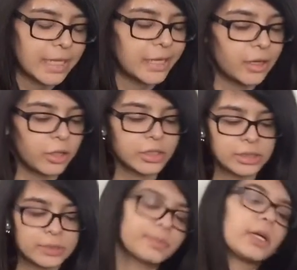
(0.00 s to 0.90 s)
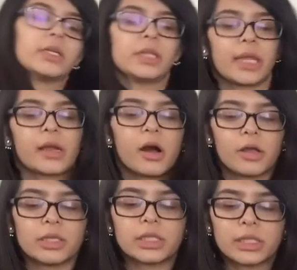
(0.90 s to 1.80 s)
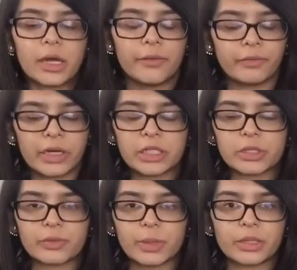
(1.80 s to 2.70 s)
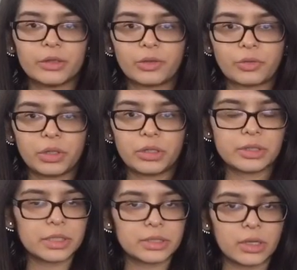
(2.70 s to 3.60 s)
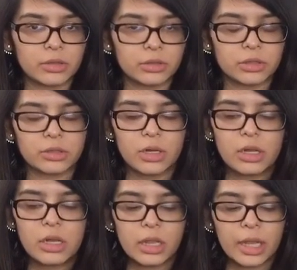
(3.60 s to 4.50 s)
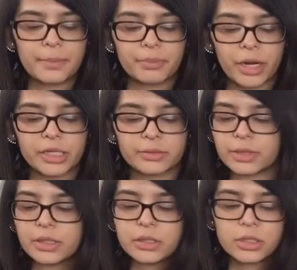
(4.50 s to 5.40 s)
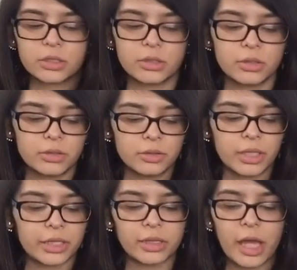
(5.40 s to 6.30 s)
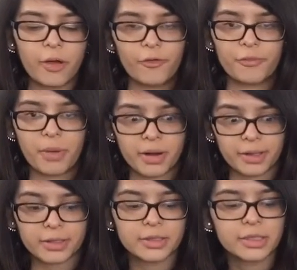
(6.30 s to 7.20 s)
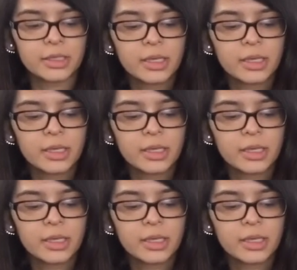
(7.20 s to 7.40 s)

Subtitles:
And all these all this stuff ranges from like the $3 to $6 like price range, like the e.l.f. product.